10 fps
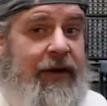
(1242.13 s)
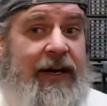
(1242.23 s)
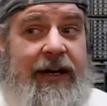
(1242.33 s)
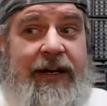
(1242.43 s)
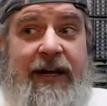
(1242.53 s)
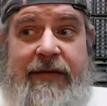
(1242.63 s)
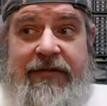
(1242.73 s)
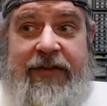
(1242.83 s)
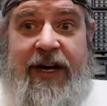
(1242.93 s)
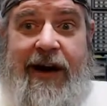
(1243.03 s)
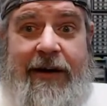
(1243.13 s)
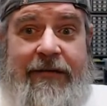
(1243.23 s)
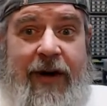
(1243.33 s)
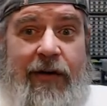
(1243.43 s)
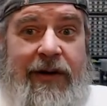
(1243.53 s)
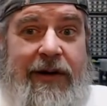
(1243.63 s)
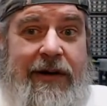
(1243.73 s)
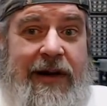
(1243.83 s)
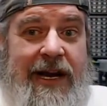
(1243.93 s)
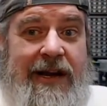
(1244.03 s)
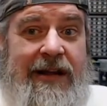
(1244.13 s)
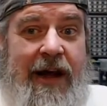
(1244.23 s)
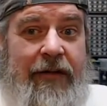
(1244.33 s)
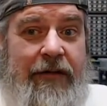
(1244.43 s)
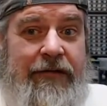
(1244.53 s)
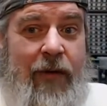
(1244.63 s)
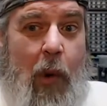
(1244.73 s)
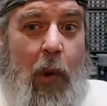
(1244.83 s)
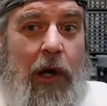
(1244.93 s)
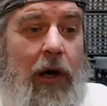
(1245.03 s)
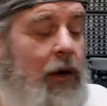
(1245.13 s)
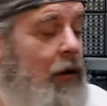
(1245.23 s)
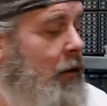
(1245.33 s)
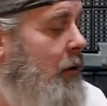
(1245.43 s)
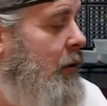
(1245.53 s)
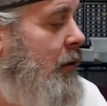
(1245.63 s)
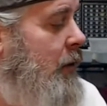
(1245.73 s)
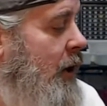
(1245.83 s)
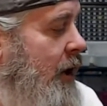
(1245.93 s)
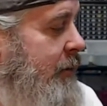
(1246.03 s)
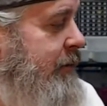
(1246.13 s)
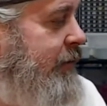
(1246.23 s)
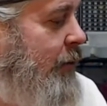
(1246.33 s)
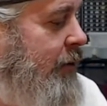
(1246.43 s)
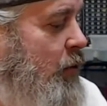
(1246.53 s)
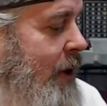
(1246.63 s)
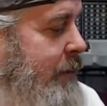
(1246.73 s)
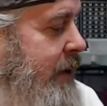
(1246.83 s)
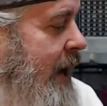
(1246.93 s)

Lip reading: thing, and let me figure out if I need the other 4 before you wipe me